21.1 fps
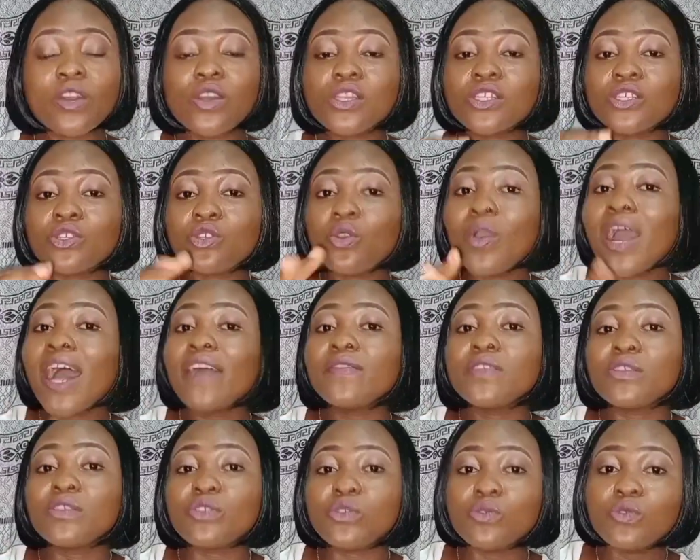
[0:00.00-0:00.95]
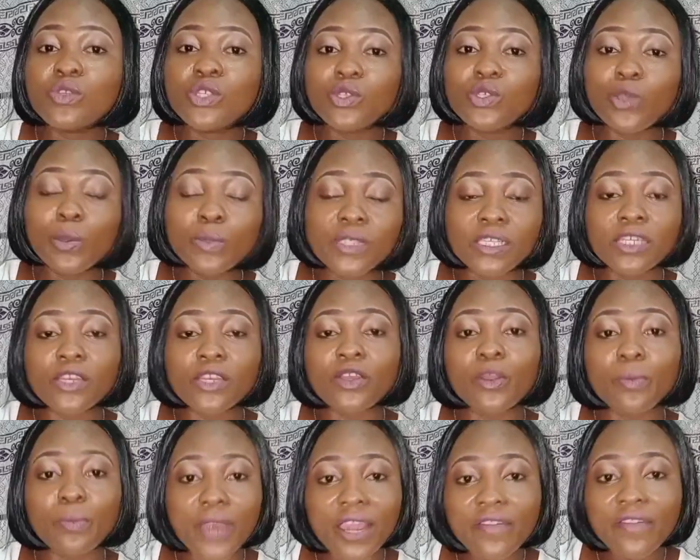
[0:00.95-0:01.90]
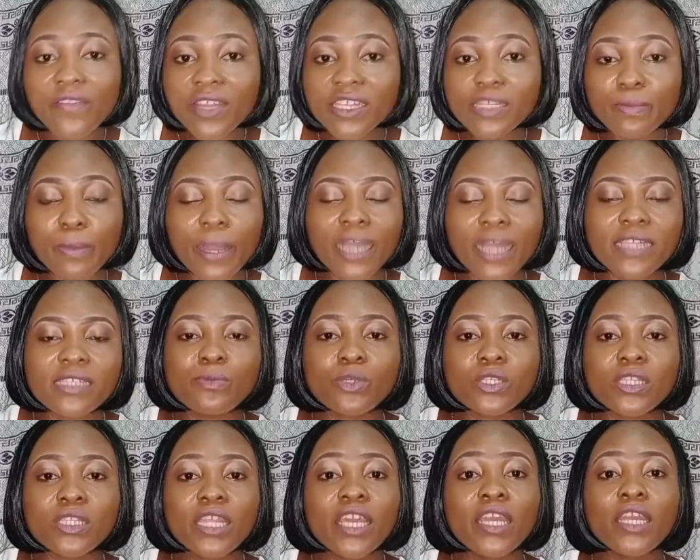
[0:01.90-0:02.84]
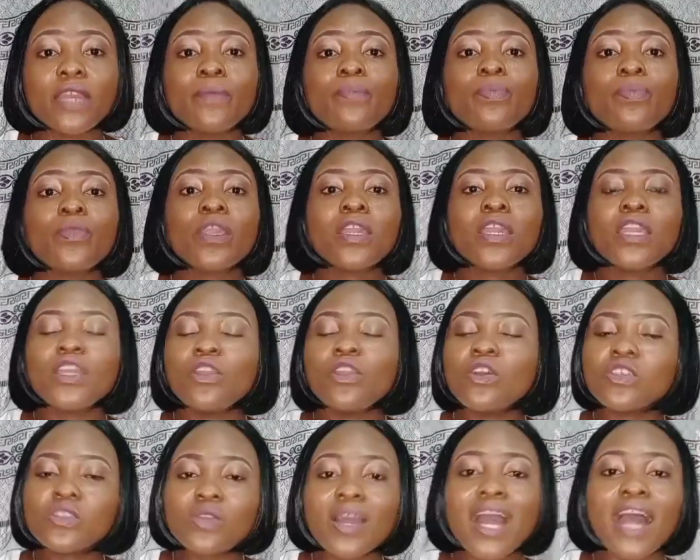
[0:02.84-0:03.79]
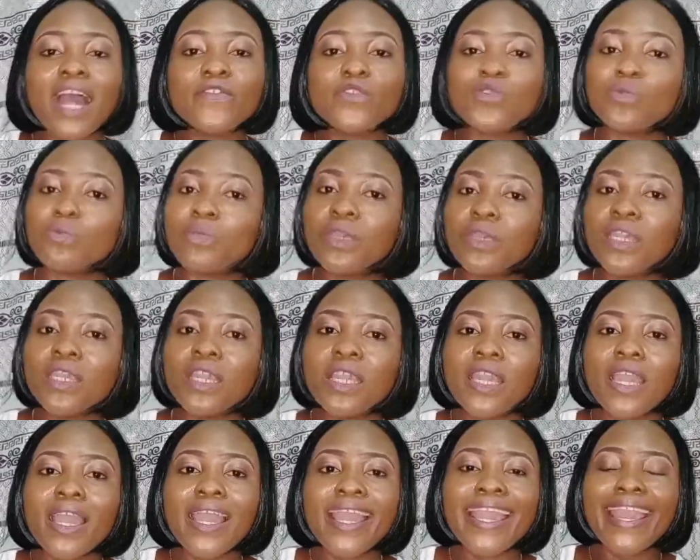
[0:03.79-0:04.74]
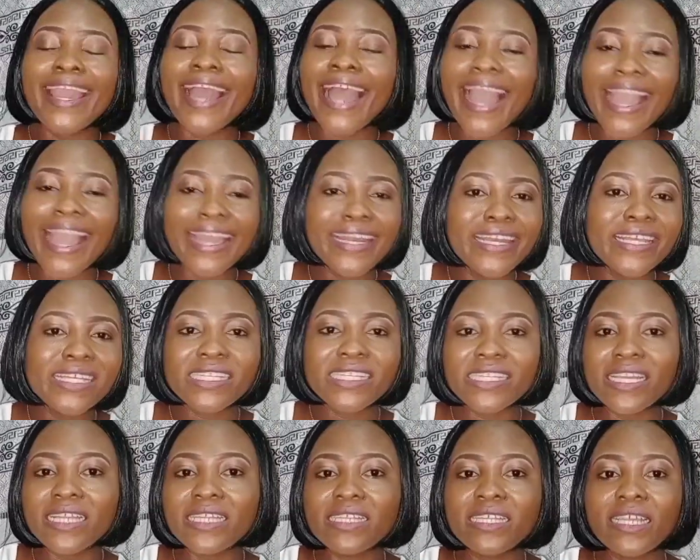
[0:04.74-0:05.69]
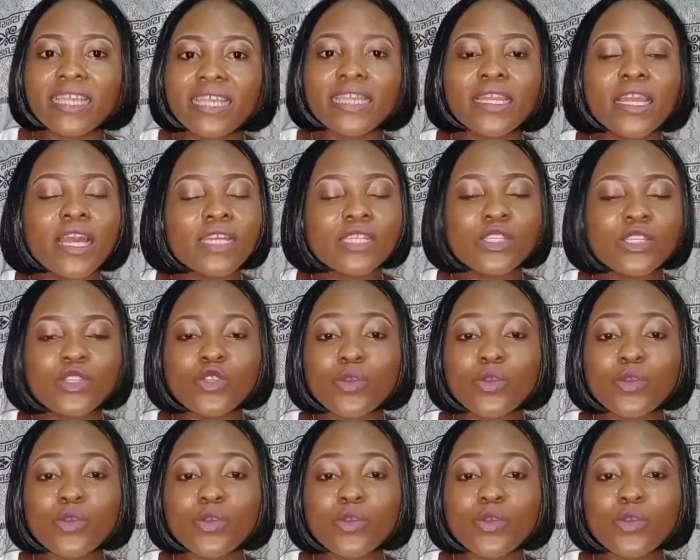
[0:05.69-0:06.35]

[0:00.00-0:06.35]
because you don't have to use soaps in your private parts, but then it doesn't have to be a highly scented